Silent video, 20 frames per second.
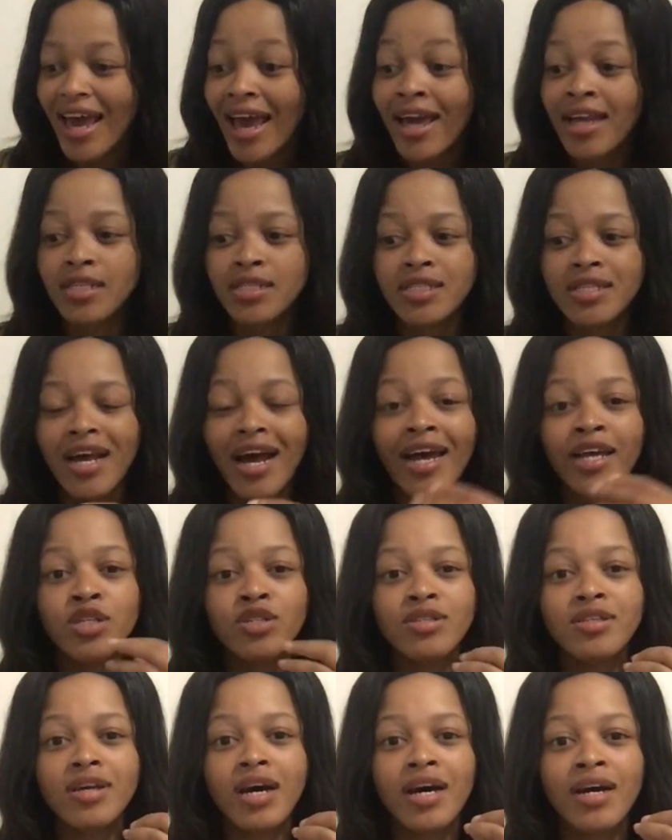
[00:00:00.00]

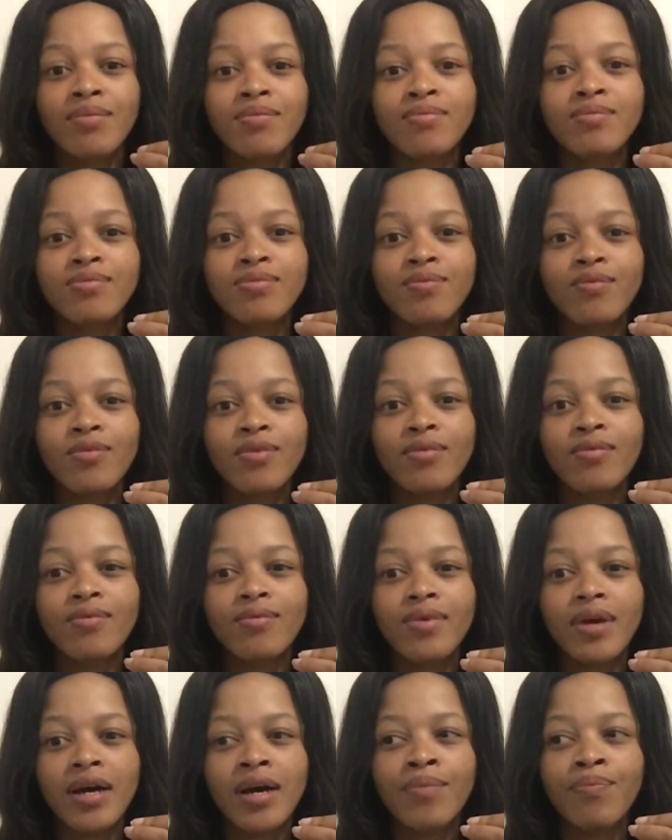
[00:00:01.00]

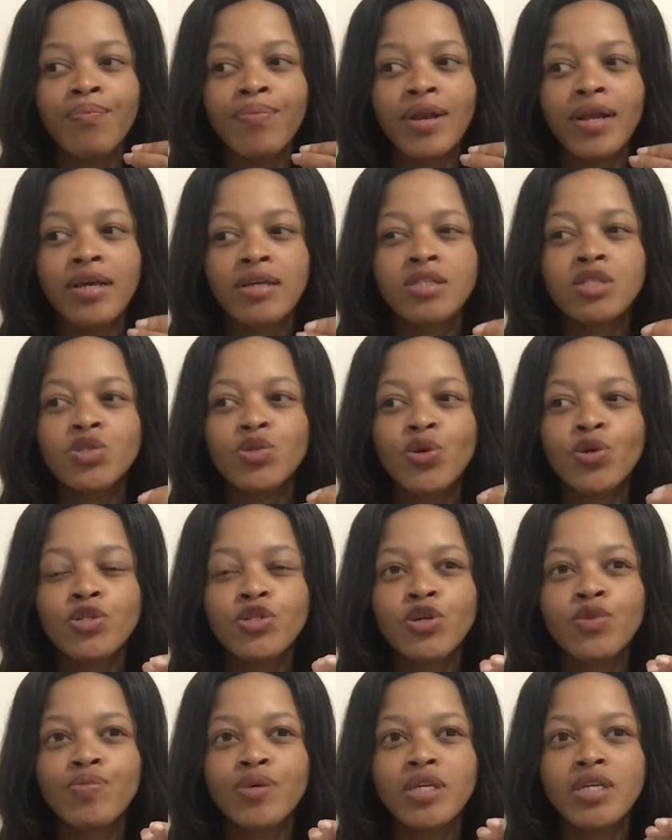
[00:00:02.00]
I'm blessed
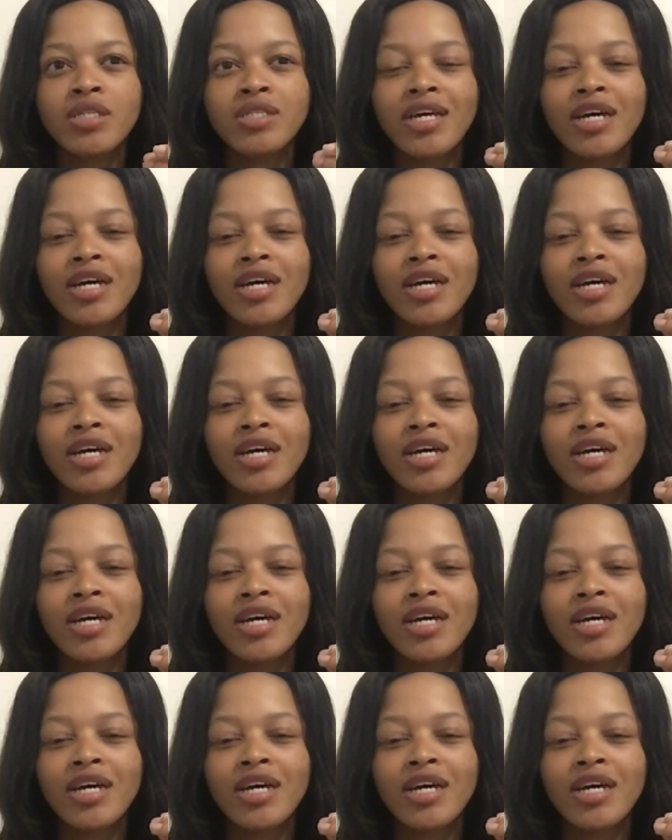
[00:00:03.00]
also because